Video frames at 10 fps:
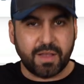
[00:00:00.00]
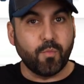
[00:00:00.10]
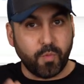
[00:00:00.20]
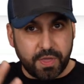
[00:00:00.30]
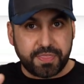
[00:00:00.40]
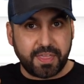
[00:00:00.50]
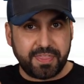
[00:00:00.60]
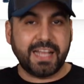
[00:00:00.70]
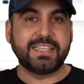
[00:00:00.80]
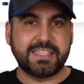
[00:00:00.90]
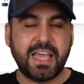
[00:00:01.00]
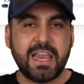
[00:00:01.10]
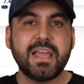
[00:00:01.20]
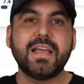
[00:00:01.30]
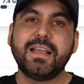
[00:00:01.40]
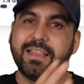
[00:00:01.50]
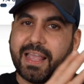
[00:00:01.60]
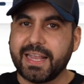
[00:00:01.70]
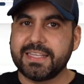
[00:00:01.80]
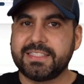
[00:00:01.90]
And with that said,
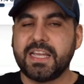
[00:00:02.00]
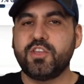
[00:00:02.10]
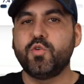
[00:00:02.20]
like I said,